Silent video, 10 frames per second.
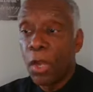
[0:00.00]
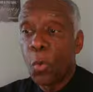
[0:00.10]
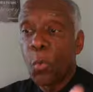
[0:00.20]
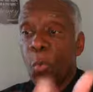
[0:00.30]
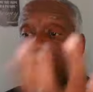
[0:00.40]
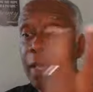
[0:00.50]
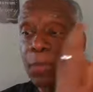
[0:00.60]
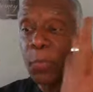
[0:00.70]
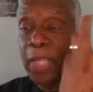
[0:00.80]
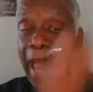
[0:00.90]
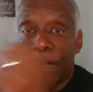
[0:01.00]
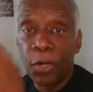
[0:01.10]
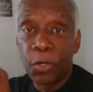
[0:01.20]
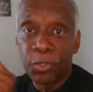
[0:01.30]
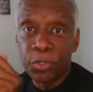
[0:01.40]
we add
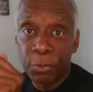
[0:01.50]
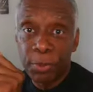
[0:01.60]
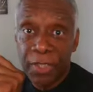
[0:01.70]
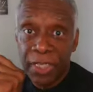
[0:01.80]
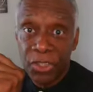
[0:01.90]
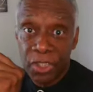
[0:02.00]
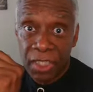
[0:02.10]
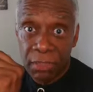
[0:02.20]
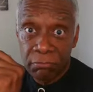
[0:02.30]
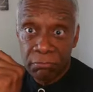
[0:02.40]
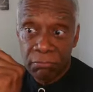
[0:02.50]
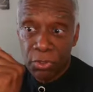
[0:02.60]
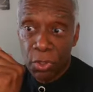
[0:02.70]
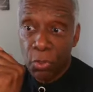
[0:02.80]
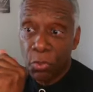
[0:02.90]
our own interpretation in.
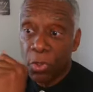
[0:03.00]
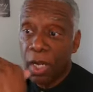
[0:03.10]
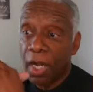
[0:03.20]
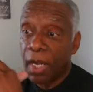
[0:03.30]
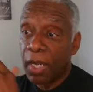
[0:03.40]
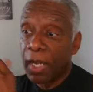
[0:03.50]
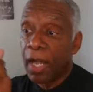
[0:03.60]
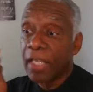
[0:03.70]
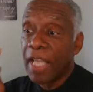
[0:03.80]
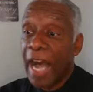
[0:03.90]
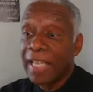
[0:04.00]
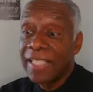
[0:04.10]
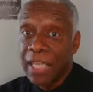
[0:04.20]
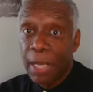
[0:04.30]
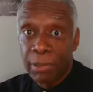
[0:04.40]
So God is
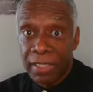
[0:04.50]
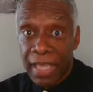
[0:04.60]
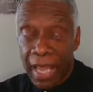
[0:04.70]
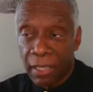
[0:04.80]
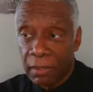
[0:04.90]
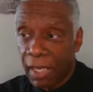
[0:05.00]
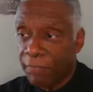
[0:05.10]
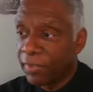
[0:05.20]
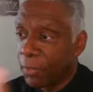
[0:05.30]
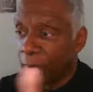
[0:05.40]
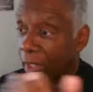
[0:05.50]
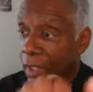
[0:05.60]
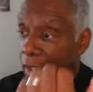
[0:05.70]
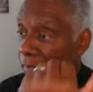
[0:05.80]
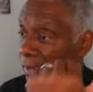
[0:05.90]
doubling down. I forget what I
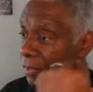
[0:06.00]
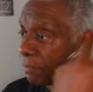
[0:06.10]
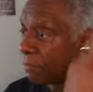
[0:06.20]
call this